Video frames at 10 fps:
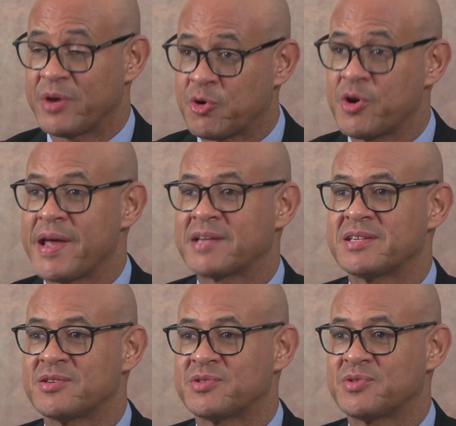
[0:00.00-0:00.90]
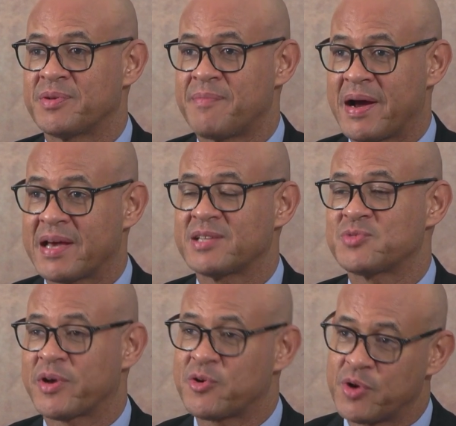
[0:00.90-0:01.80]
connected to the
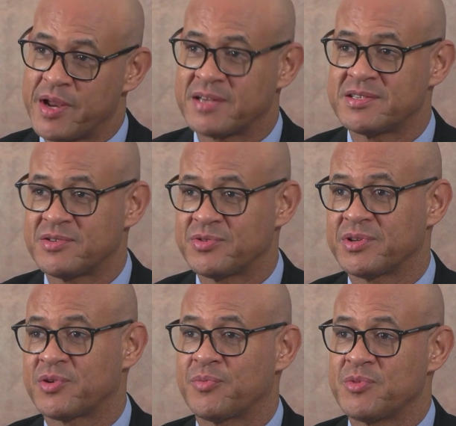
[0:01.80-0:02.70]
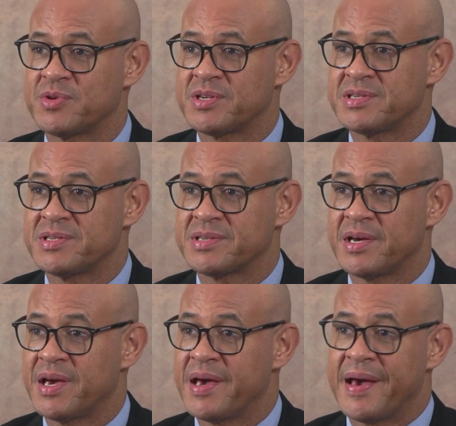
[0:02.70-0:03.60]
markets, we're connected to the communities,
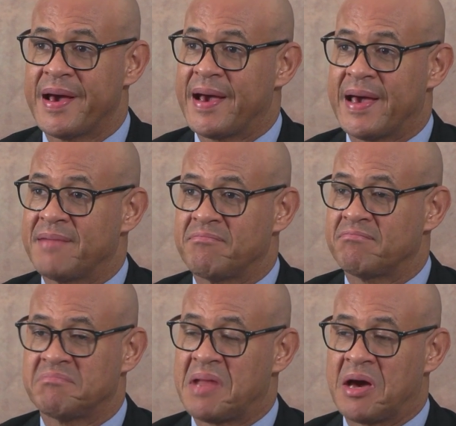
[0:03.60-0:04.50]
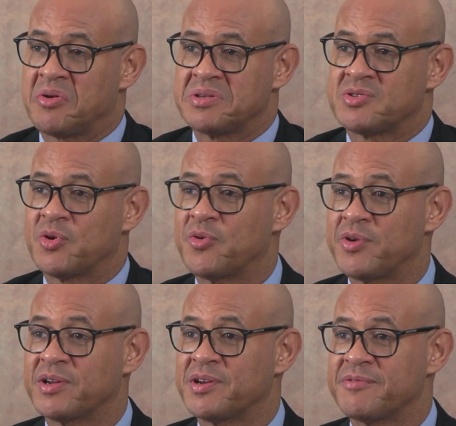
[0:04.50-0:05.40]
and now is no
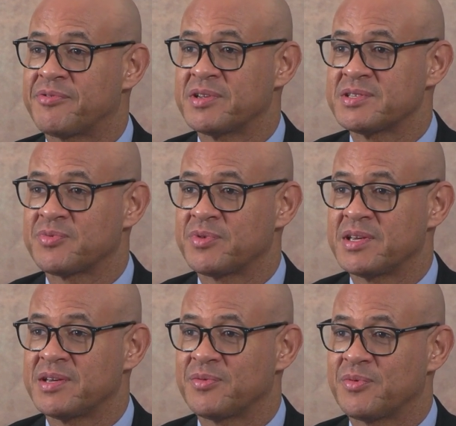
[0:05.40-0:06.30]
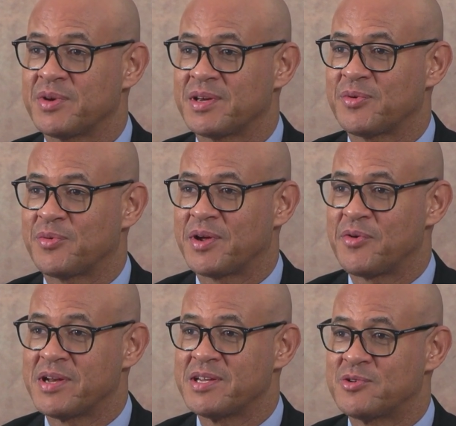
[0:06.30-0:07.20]
real difference. We're
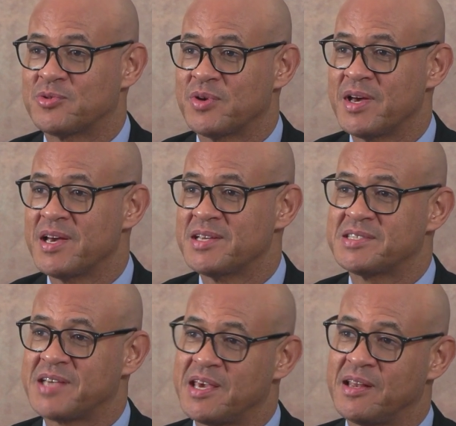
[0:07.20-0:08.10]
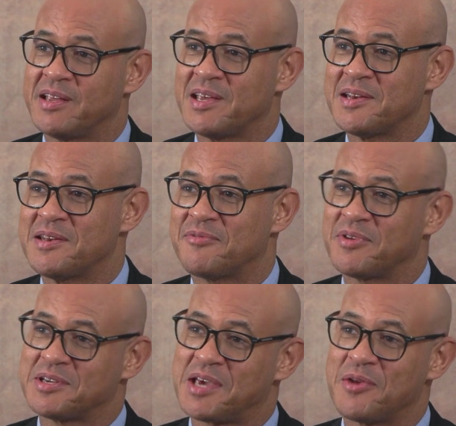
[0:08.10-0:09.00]
ready to sail in
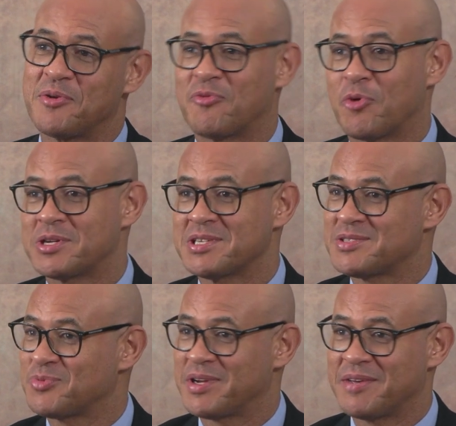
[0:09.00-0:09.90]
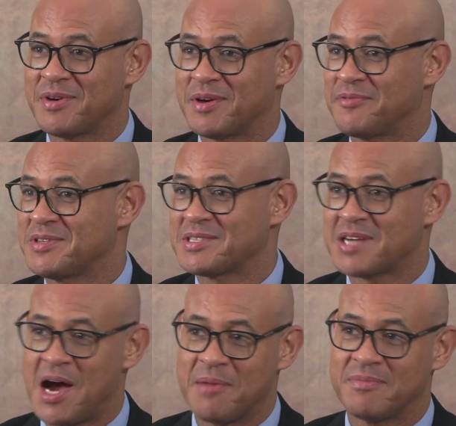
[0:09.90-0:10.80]
different kind of waters. Whatever, if it's
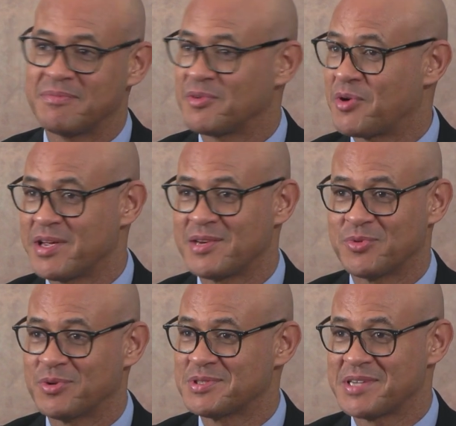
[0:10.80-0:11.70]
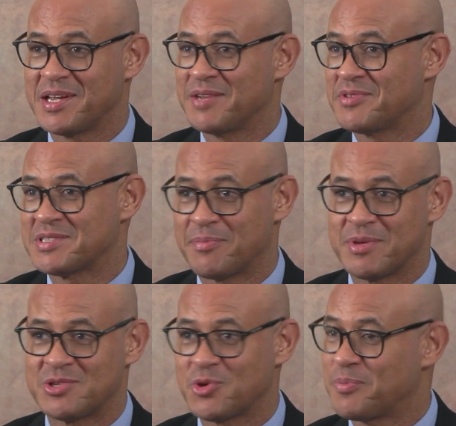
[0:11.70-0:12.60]
calm, great, we will sail. If it's a
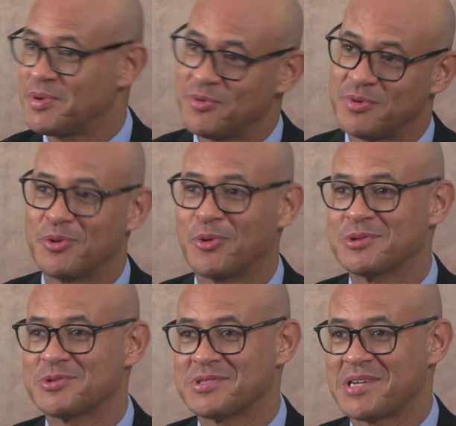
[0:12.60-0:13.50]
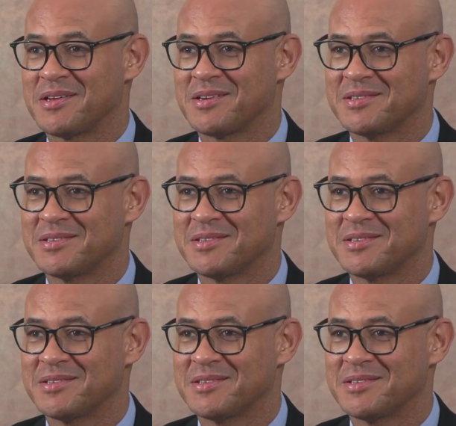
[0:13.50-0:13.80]
bit choppy, we will also sail.